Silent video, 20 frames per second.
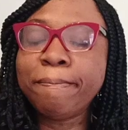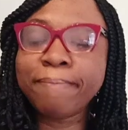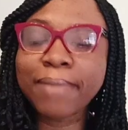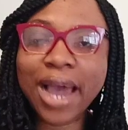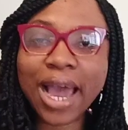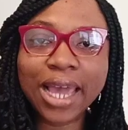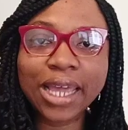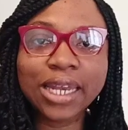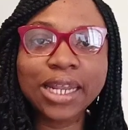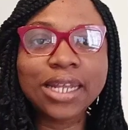
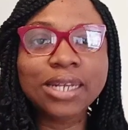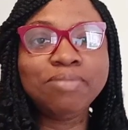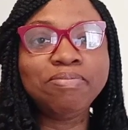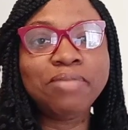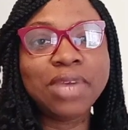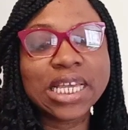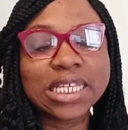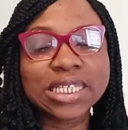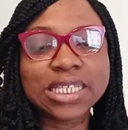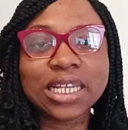
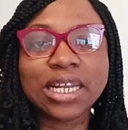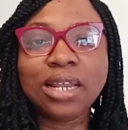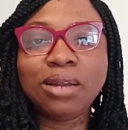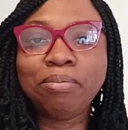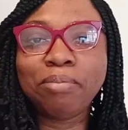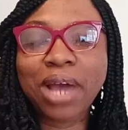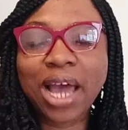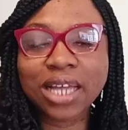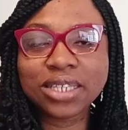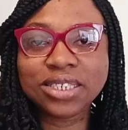combining, mixing,
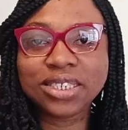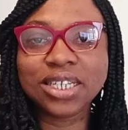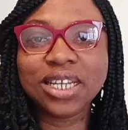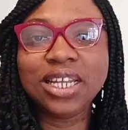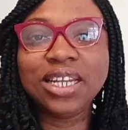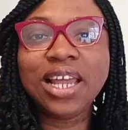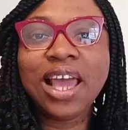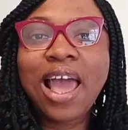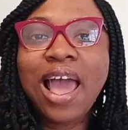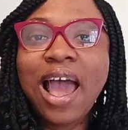and
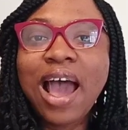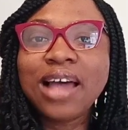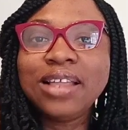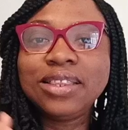matching.